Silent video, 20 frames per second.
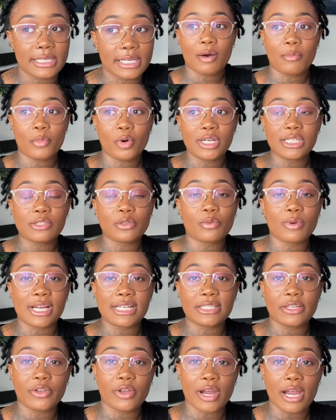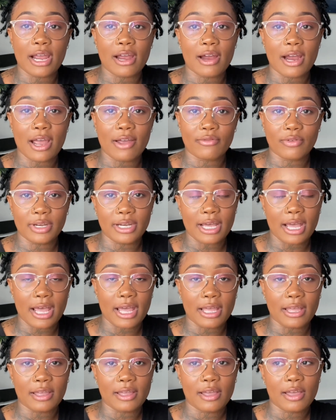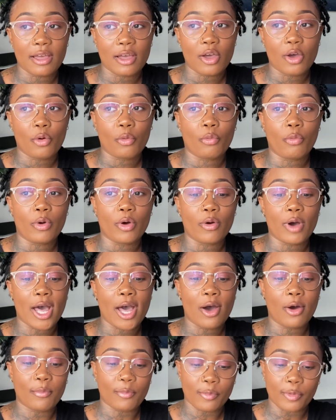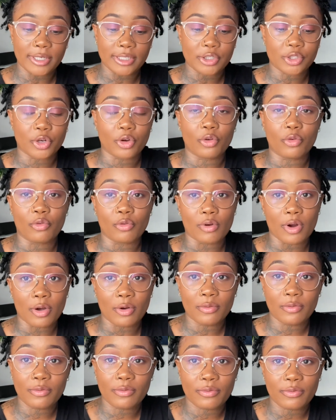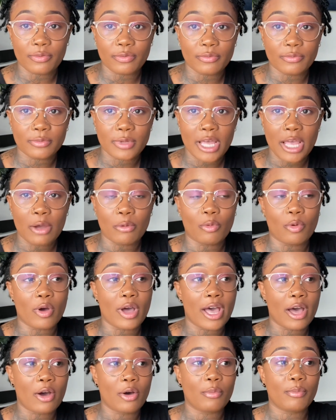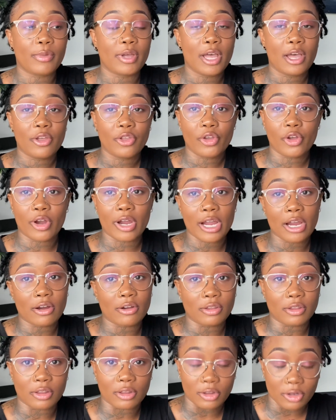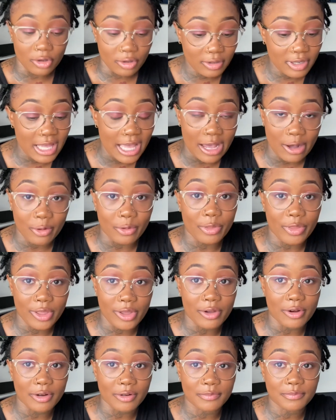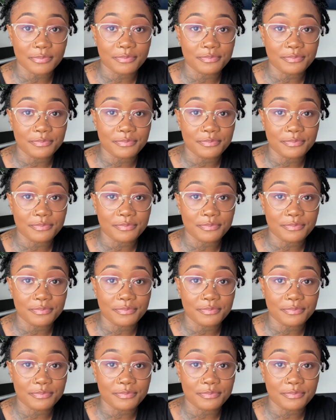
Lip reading: Moisturizing your hair every day will help with your growth. It will help your hair look healthier.